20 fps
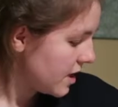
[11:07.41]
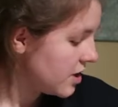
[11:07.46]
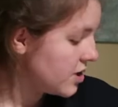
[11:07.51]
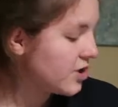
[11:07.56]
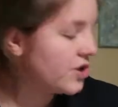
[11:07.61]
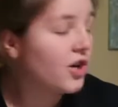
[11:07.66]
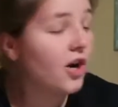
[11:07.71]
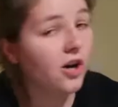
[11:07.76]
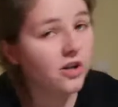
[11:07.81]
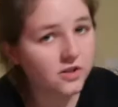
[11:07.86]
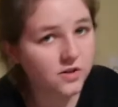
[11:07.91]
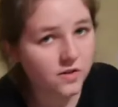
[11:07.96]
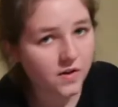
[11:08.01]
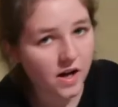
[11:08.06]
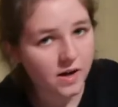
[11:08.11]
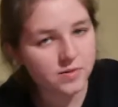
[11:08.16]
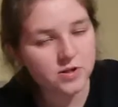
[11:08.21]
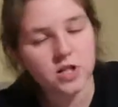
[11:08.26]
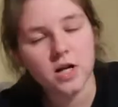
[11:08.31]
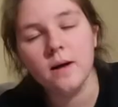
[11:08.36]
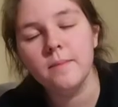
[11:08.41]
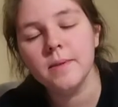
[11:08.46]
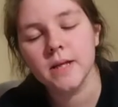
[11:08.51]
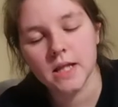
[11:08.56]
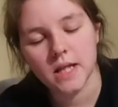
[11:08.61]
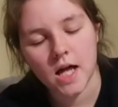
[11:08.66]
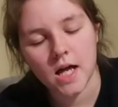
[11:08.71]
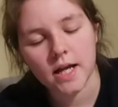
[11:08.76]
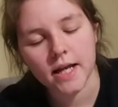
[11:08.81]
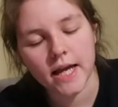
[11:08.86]
She got
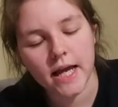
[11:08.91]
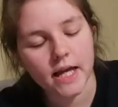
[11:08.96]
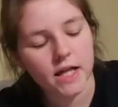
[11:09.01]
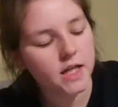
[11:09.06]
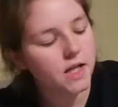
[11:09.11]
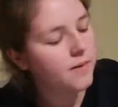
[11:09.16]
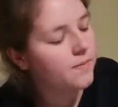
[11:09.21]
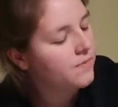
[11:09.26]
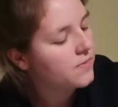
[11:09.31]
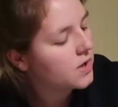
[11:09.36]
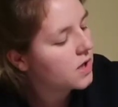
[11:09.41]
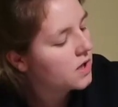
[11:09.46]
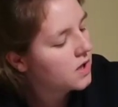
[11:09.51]
me a lot of candy.